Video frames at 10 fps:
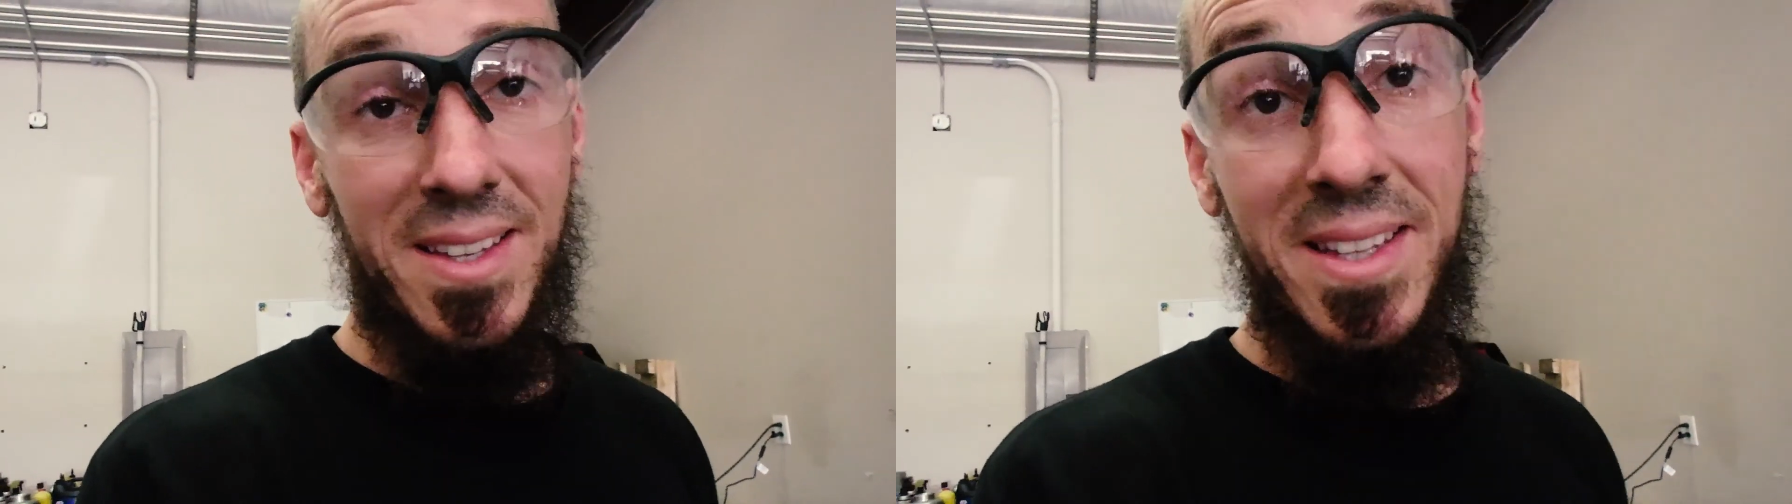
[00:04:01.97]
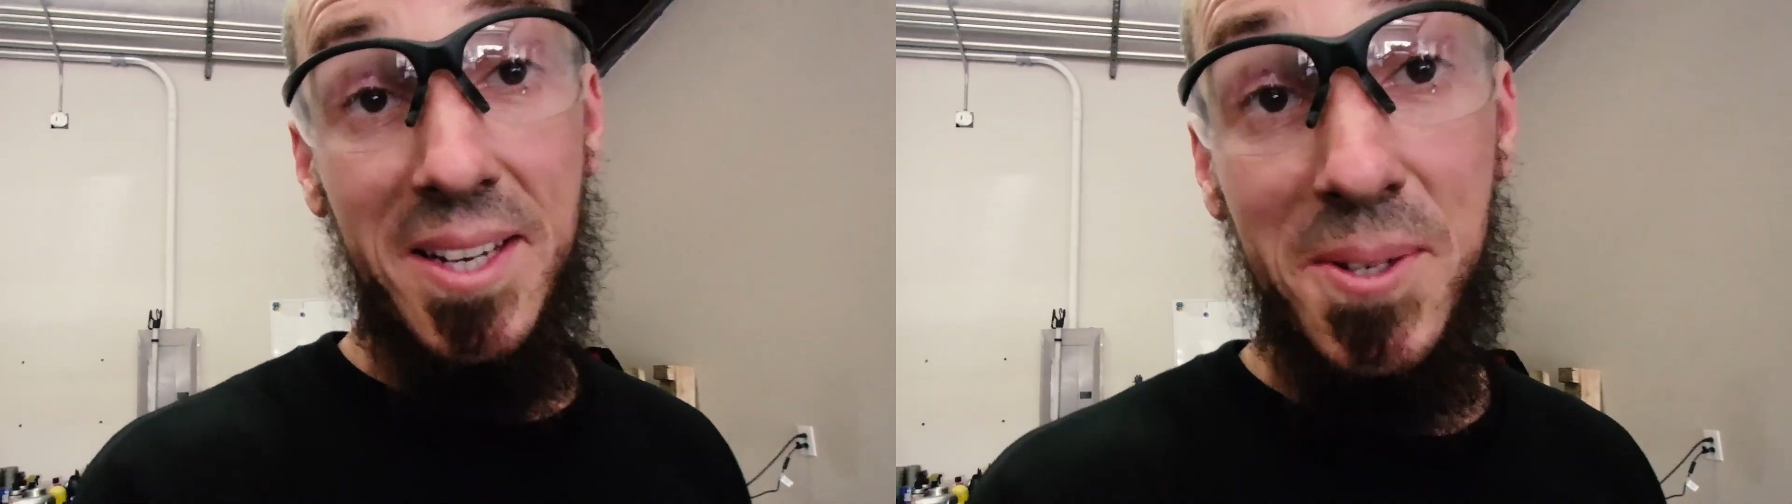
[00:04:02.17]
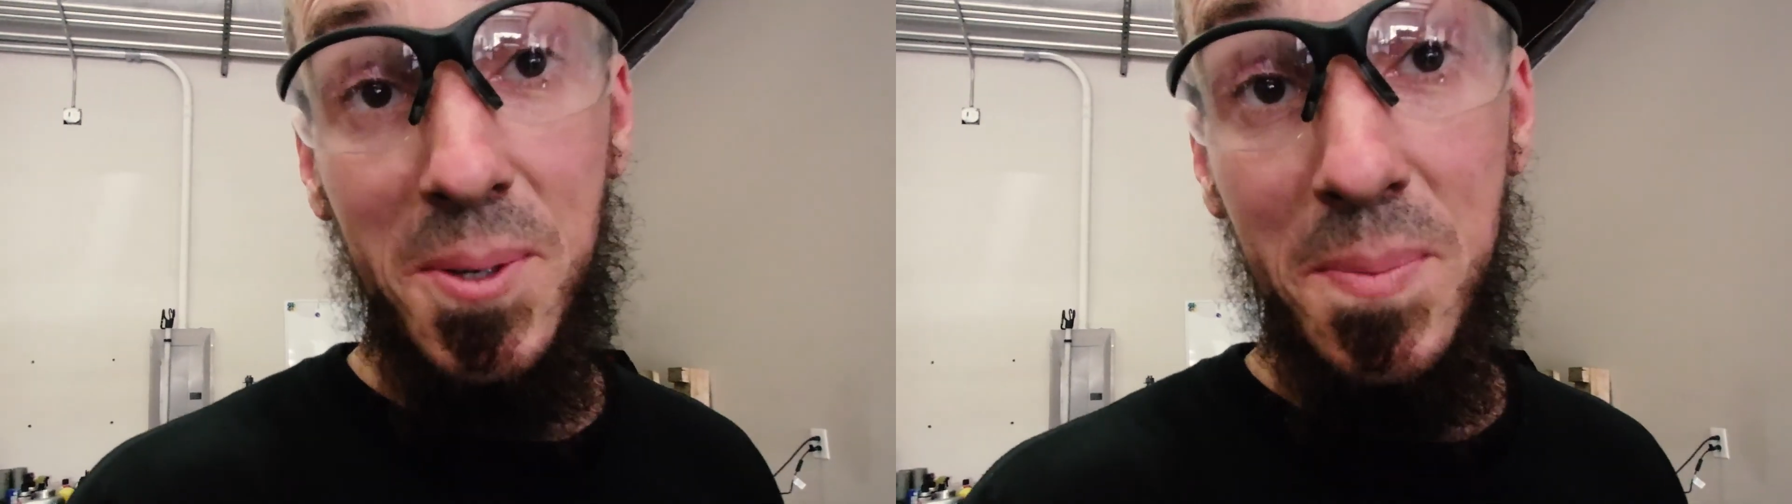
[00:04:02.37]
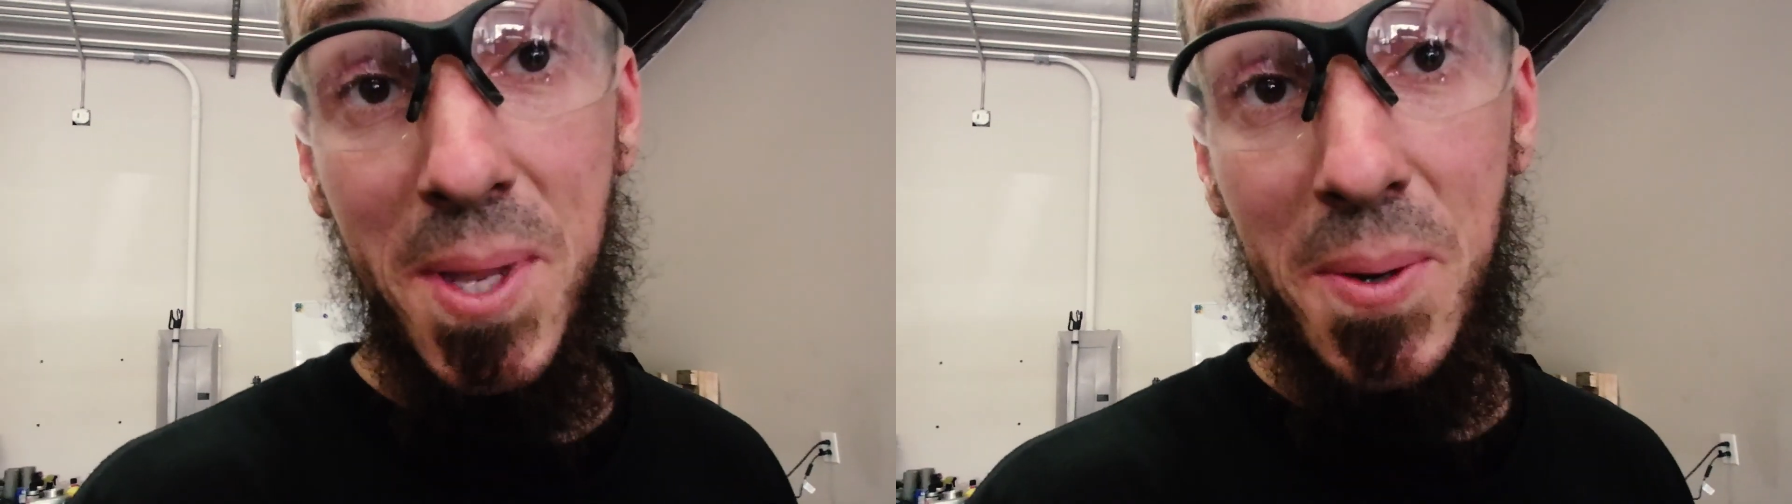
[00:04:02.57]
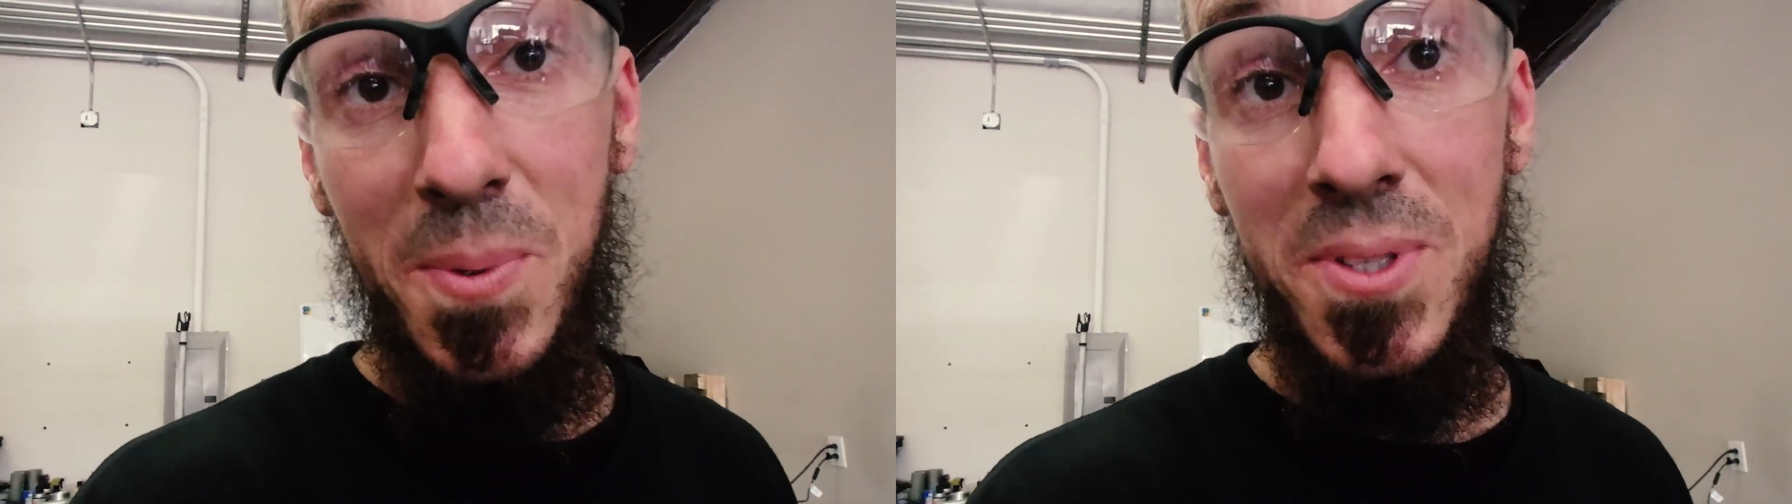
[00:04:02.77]
Then I told him
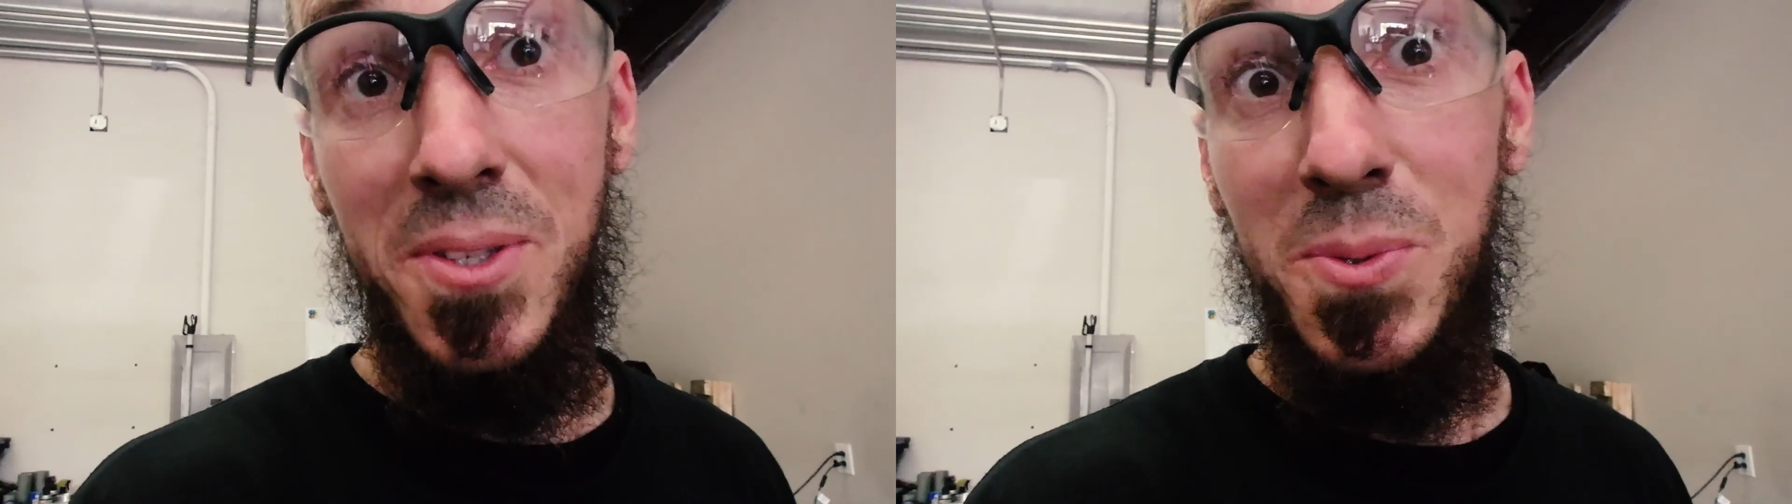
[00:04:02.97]
that it was a